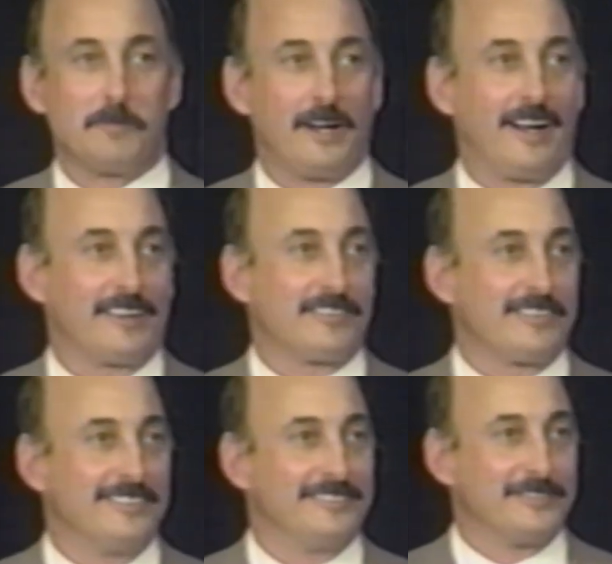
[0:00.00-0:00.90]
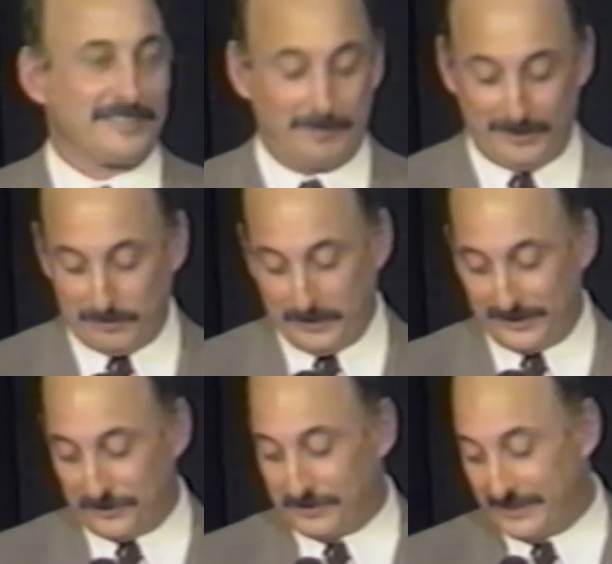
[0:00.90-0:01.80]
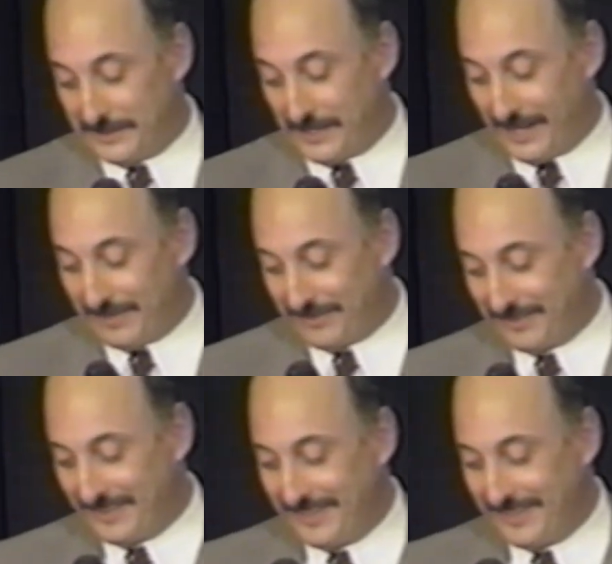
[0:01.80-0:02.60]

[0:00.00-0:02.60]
box with some of these pitchers these days.